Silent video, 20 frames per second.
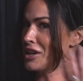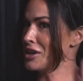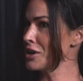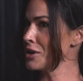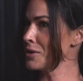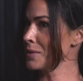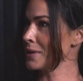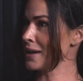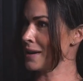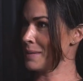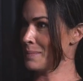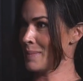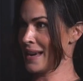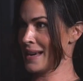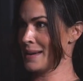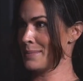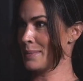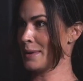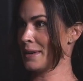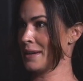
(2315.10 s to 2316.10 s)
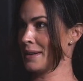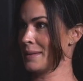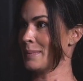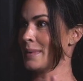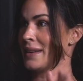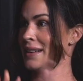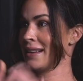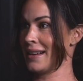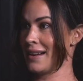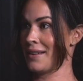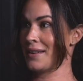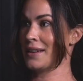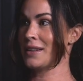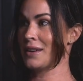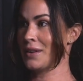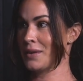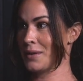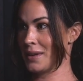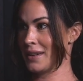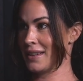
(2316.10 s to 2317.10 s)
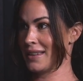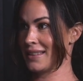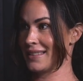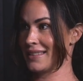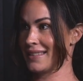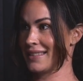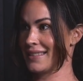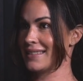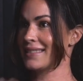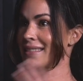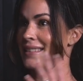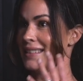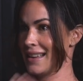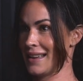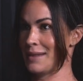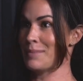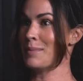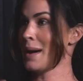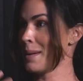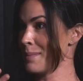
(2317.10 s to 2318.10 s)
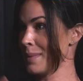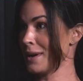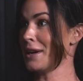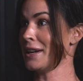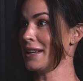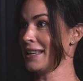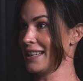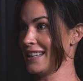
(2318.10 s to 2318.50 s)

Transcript: I knew it on paper, but now I knew it in my body.